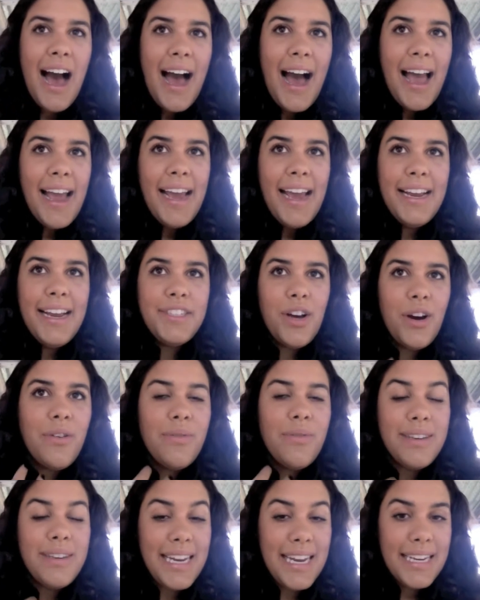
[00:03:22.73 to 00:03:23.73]
I
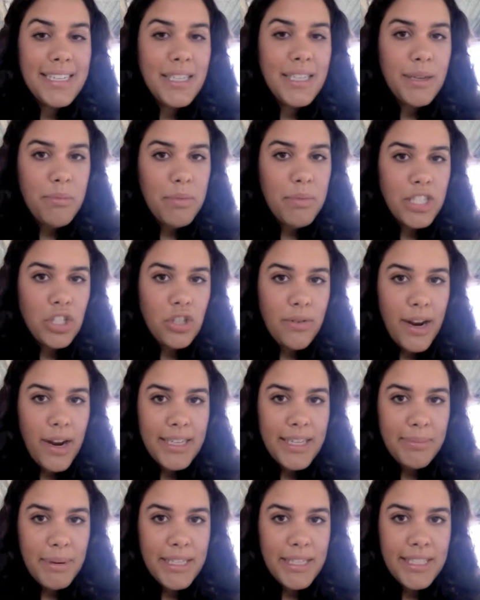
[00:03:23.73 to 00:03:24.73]
don't need to
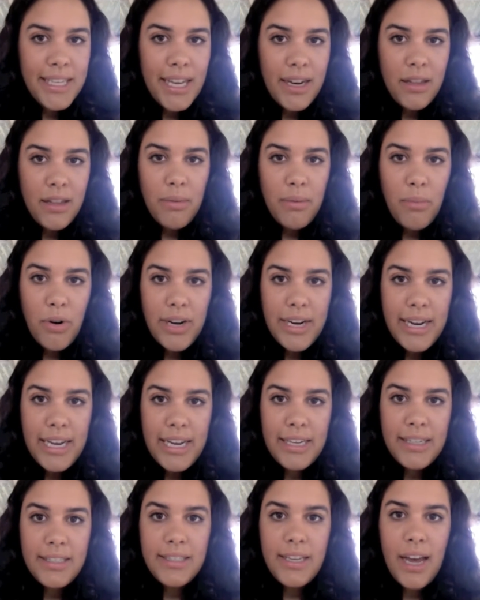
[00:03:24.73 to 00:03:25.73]
moisturize my skin in the
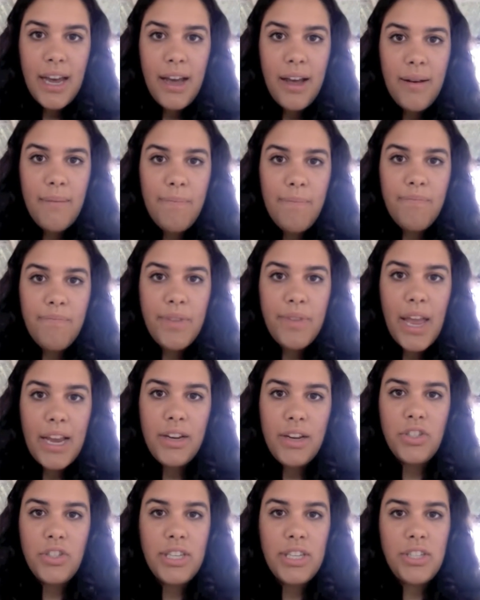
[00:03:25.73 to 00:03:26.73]
mornings. I
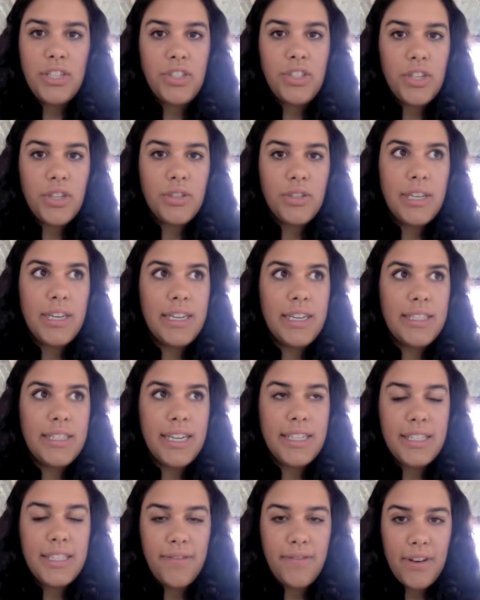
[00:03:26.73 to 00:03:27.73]
usually just use an
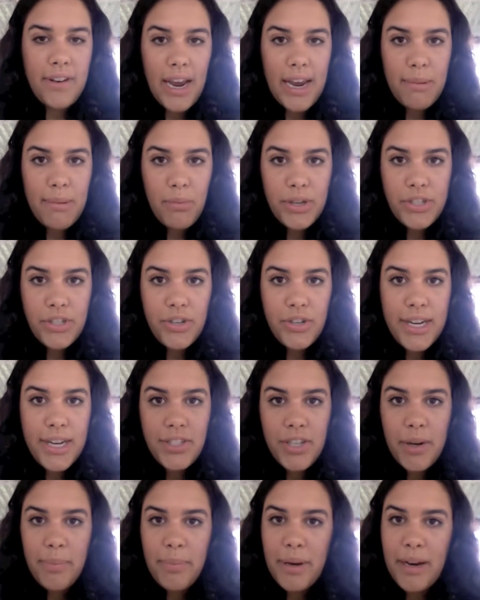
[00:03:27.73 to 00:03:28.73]
intensive night
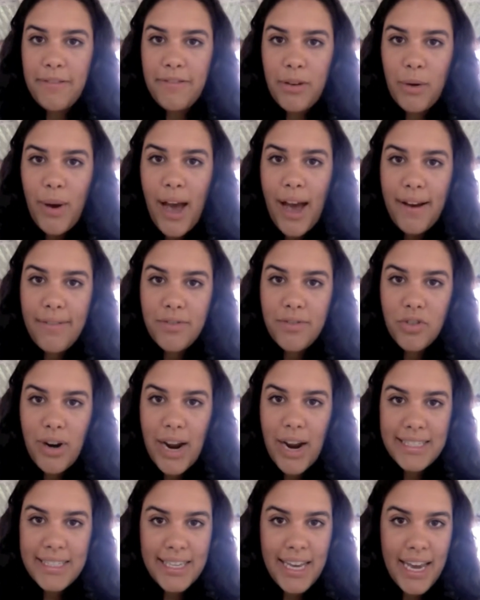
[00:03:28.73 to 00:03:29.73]
moisturizer, but if you have
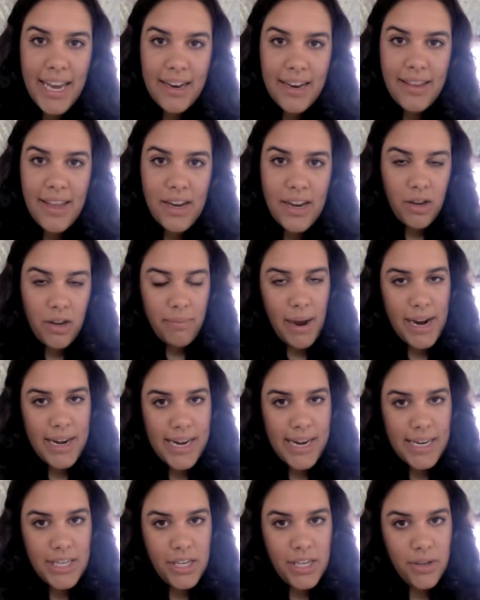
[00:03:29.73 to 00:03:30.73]
dry skin, then you
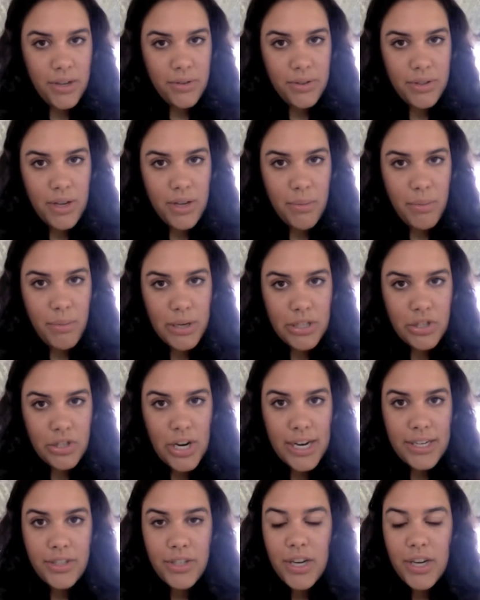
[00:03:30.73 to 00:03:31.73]
might need to use a
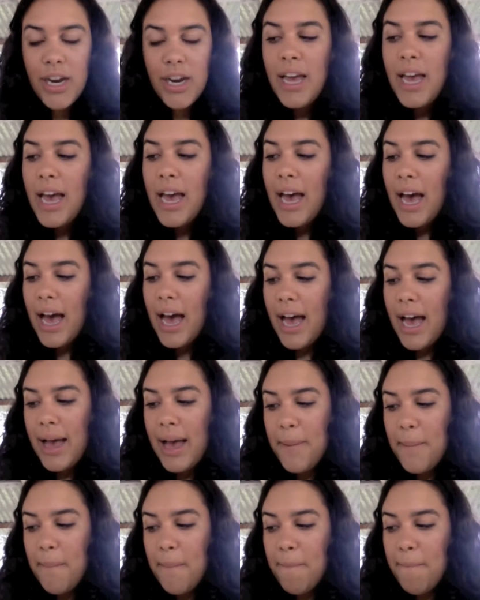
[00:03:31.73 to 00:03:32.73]
moisturizer.
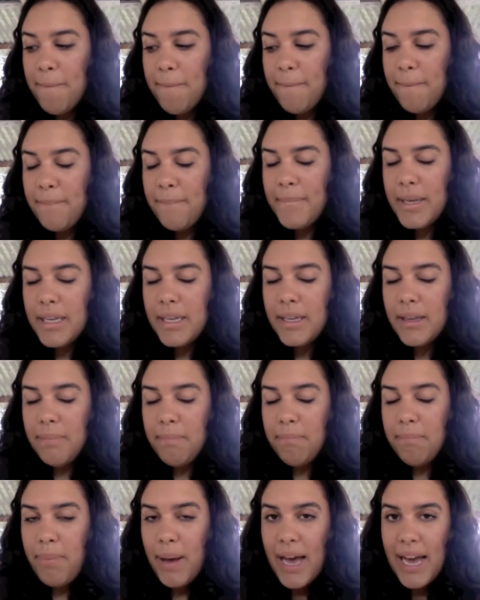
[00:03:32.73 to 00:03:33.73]

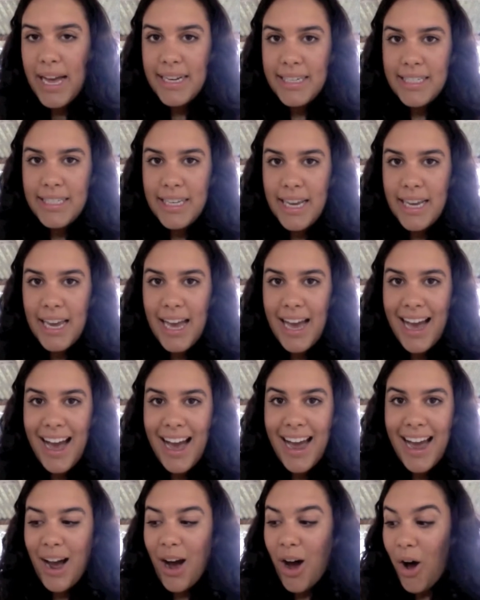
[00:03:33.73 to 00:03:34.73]
But
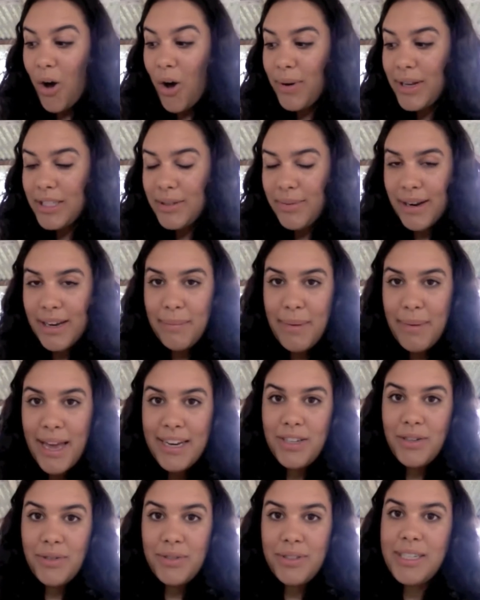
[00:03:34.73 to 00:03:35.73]
I always
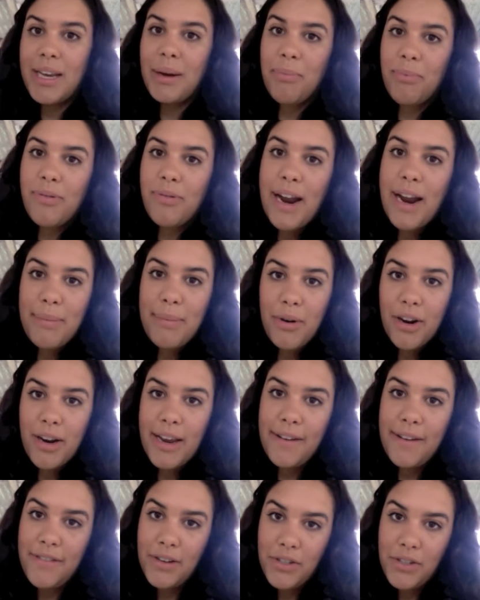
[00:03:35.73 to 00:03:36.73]
recommend using a primer.
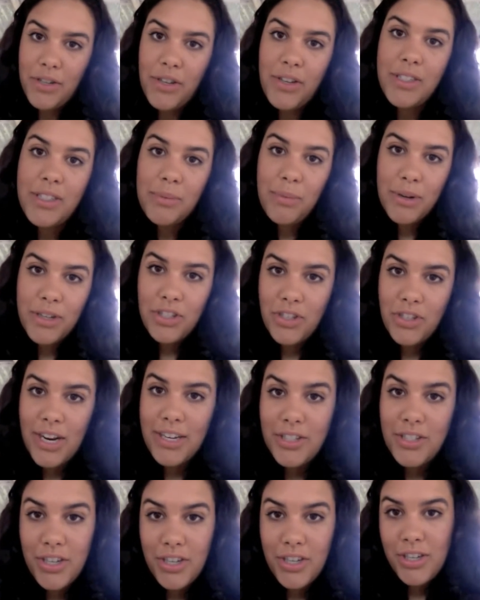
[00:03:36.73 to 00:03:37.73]
If you do use a
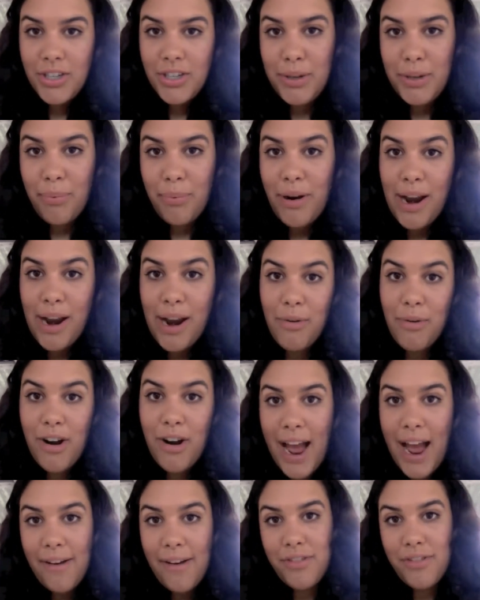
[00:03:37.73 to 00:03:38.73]
moisturizer, use a primer
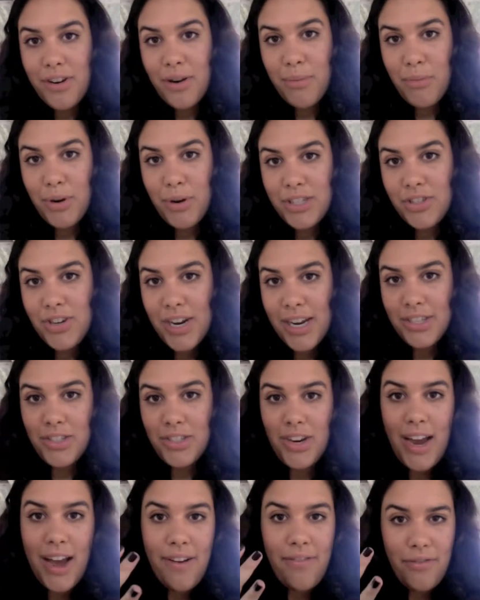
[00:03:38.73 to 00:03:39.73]
after your
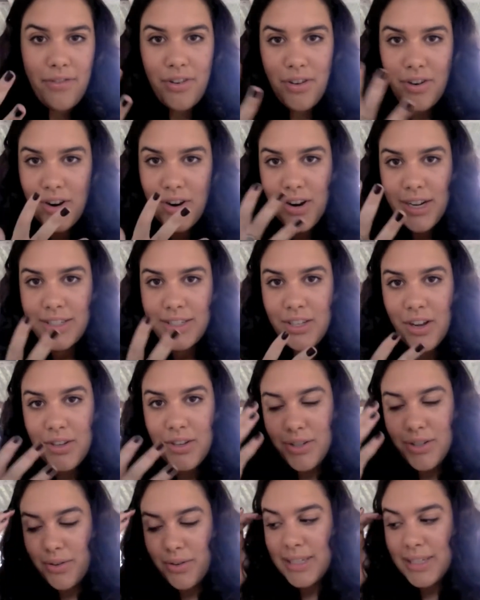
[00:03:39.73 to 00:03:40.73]
moisturizer, after it's all
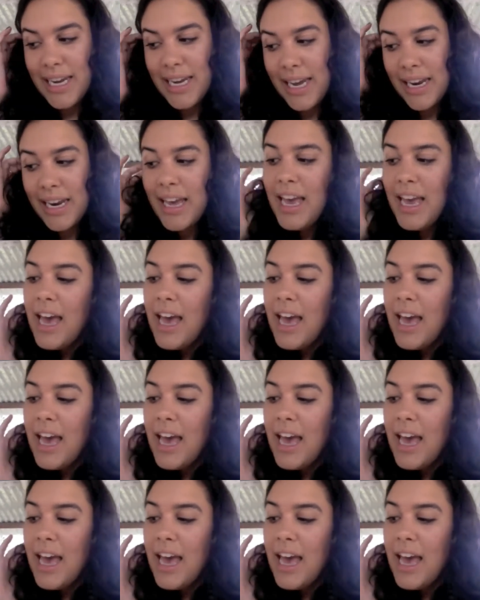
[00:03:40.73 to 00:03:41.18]
soaked in.